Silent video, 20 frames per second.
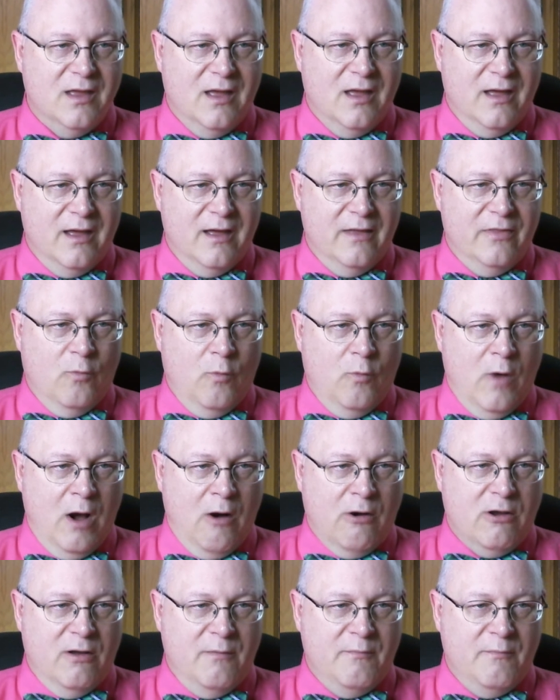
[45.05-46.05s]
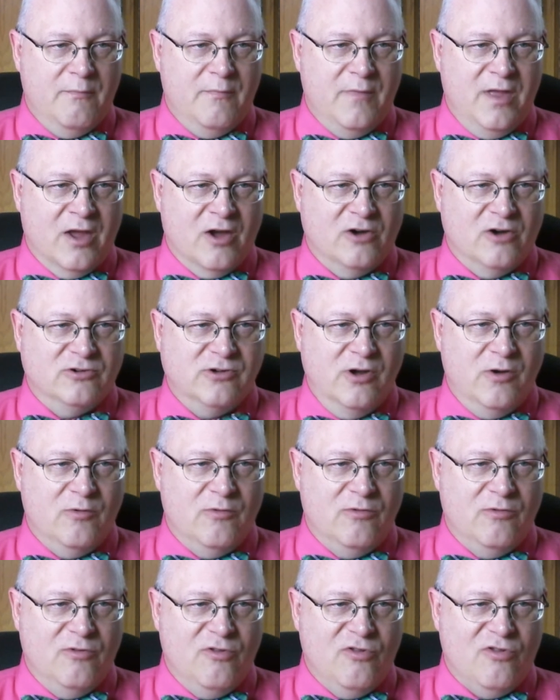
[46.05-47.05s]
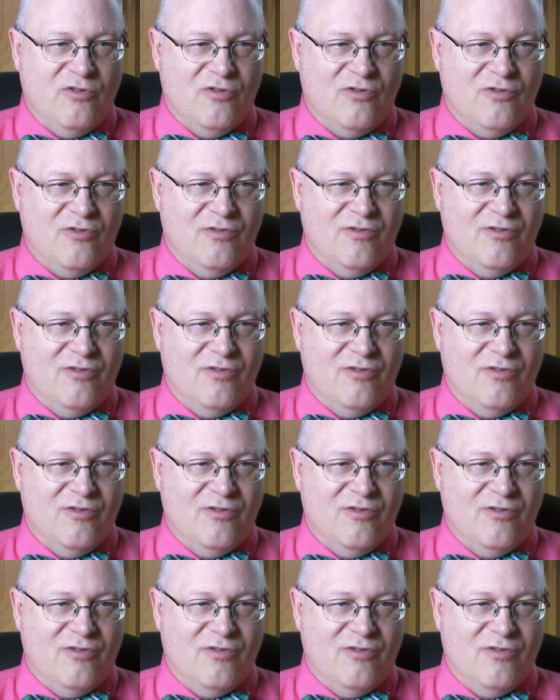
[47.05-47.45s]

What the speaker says: The welcome includes